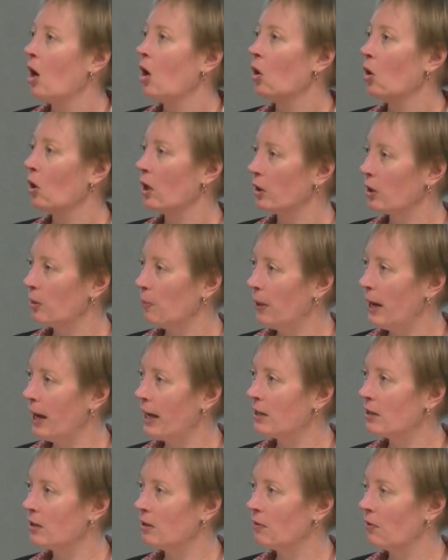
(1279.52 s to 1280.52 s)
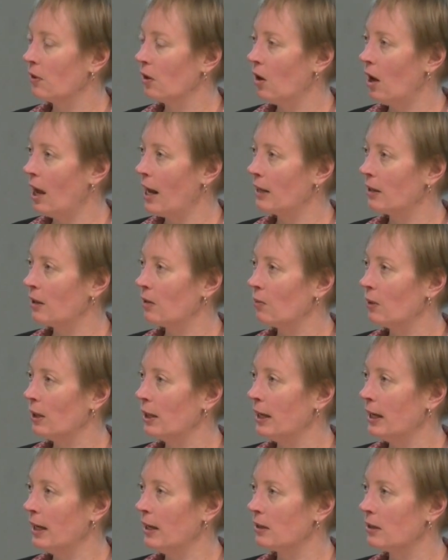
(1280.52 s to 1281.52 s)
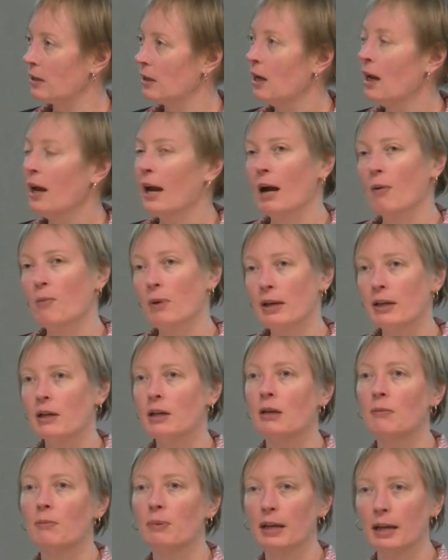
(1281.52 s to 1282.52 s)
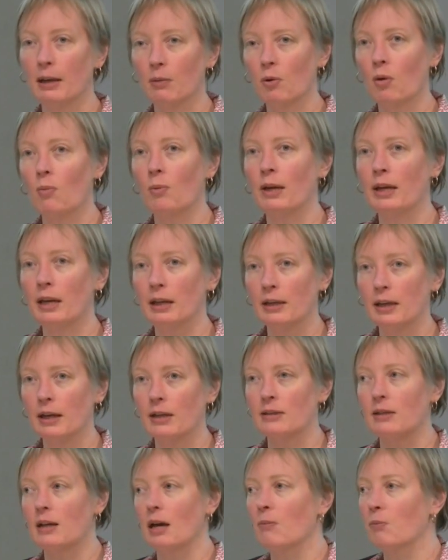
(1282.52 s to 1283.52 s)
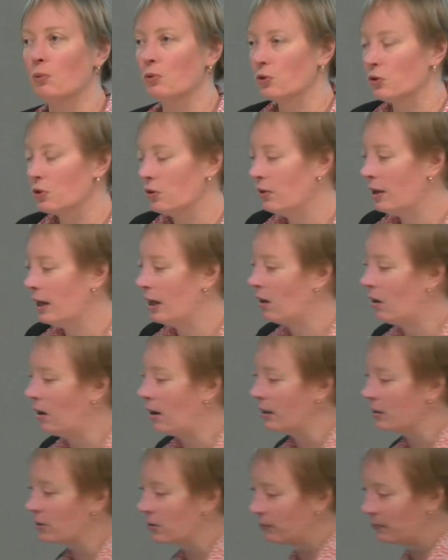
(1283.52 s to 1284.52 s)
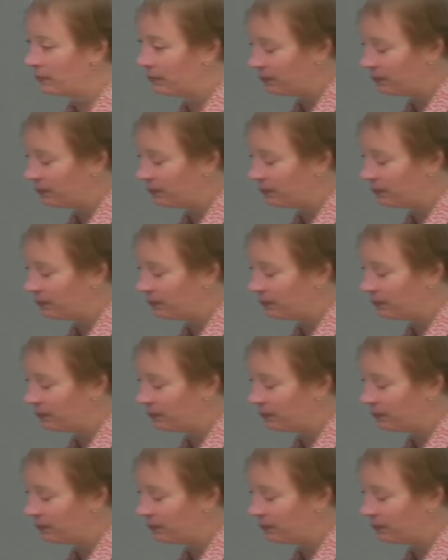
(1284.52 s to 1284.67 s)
look at the pattern of the light that we get, and we can compare what we get in our samples to that light.